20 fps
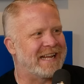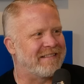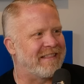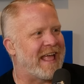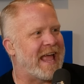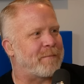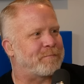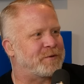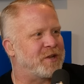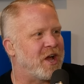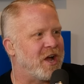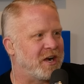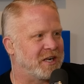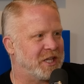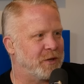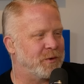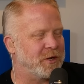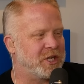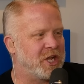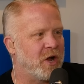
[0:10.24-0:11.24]
like
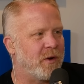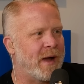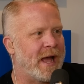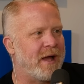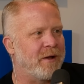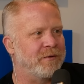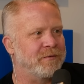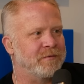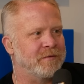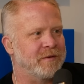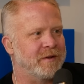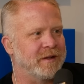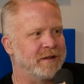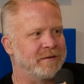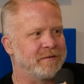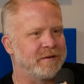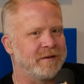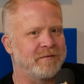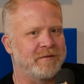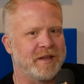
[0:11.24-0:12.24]
lapdog that would go out
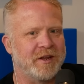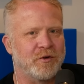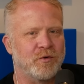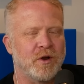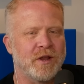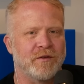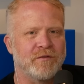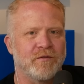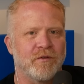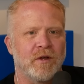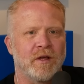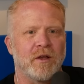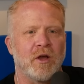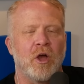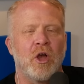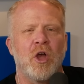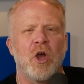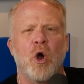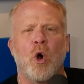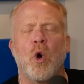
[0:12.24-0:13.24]
and in
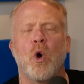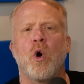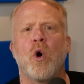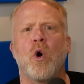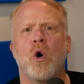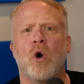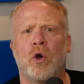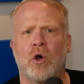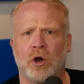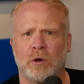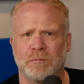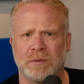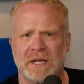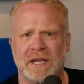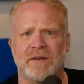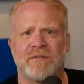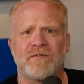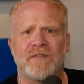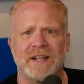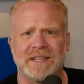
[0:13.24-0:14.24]

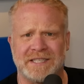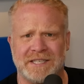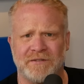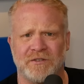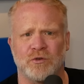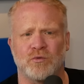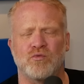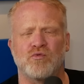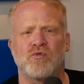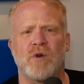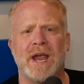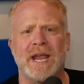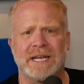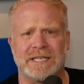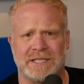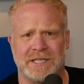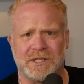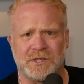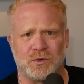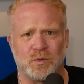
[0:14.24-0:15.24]
horribly offensive and
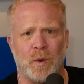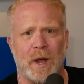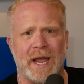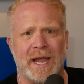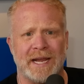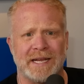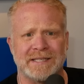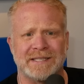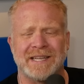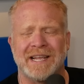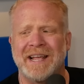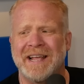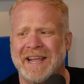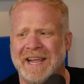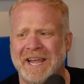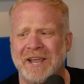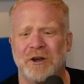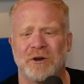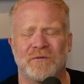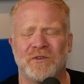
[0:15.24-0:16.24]
racist ways
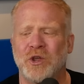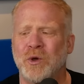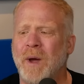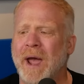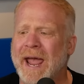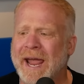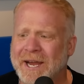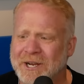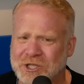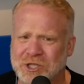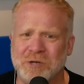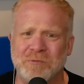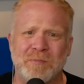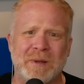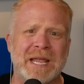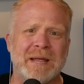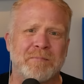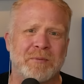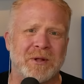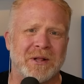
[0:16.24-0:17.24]
interview Asian
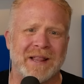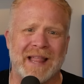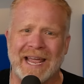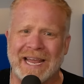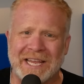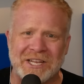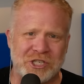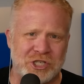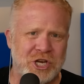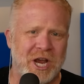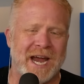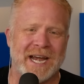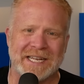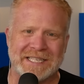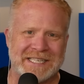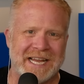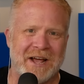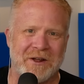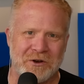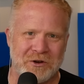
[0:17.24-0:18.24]
people like in
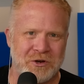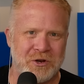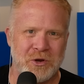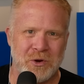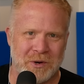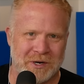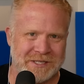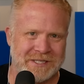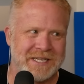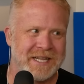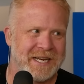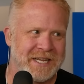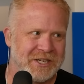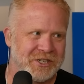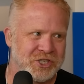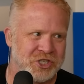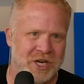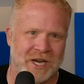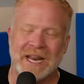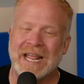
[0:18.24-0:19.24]
Chinatown in New York City
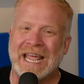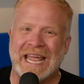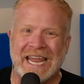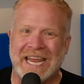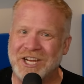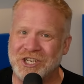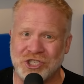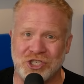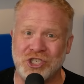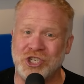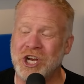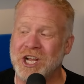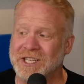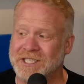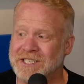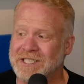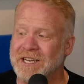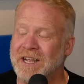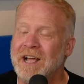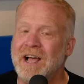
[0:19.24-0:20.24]
and shit. He's
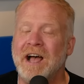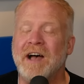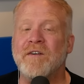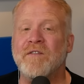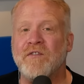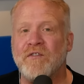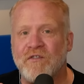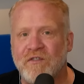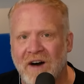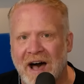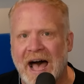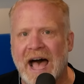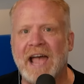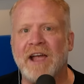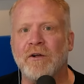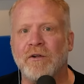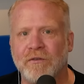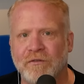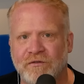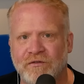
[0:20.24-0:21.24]
just a
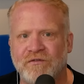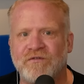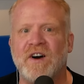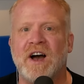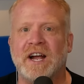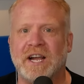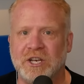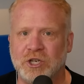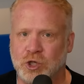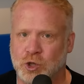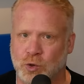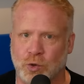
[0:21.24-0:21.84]
vile fucking